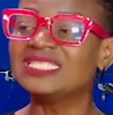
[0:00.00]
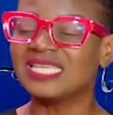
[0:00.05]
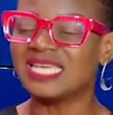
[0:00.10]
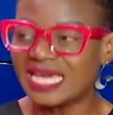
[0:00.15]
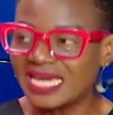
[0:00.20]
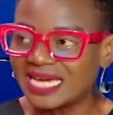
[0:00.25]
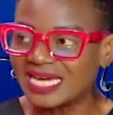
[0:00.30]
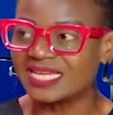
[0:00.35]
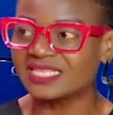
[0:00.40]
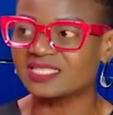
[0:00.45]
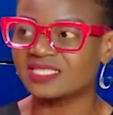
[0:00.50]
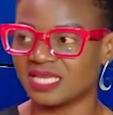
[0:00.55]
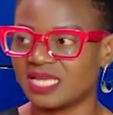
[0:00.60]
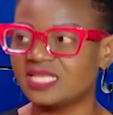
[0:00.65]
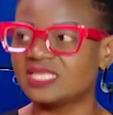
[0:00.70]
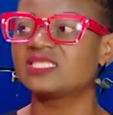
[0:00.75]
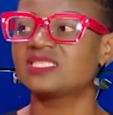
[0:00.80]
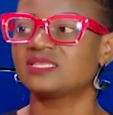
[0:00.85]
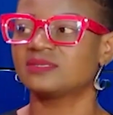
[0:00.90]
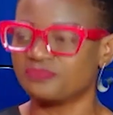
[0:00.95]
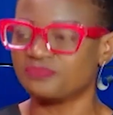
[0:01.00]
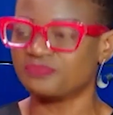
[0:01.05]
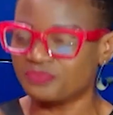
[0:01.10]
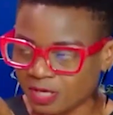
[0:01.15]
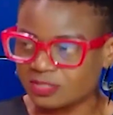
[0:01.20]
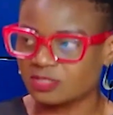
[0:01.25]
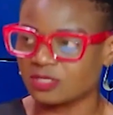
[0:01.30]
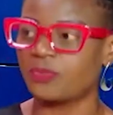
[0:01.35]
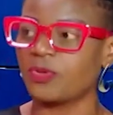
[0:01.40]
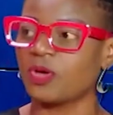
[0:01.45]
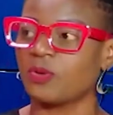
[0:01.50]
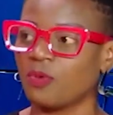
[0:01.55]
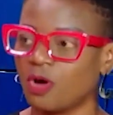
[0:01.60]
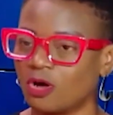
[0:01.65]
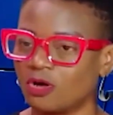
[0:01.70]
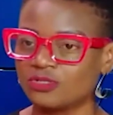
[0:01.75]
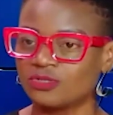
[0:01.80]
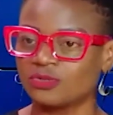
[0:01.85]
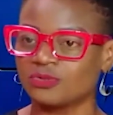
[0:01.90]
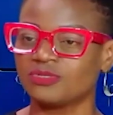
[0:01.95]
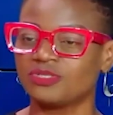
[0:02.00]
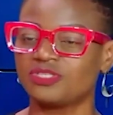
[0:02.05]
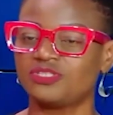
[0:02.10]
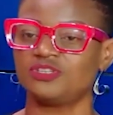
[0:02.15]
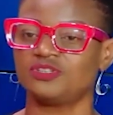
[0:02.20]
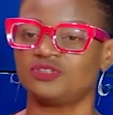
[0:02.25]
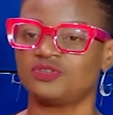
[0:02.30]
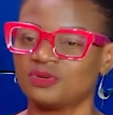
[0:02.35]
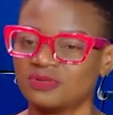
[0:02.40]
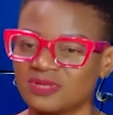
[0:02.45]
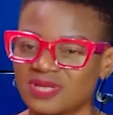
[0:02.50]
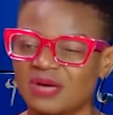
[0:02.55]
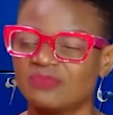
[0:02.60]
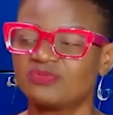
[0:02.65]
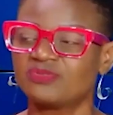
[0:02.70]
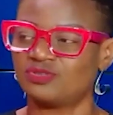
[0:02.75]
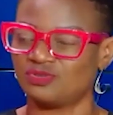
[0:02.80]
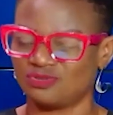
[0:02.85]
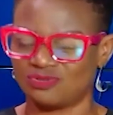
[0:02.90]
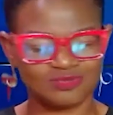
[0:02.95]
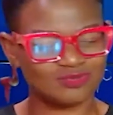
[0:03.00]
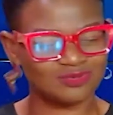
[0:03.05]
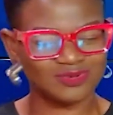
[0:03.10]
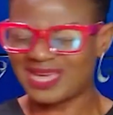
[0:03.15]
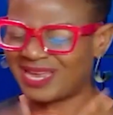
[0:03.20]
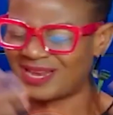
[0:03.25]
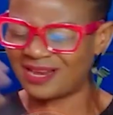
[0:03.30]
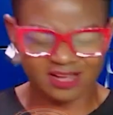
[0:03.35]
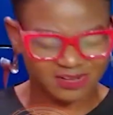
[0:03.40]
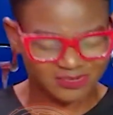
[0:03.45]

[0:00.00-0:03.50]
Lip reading: Yes, it bulks up your muscles, you know, helps you to a lot of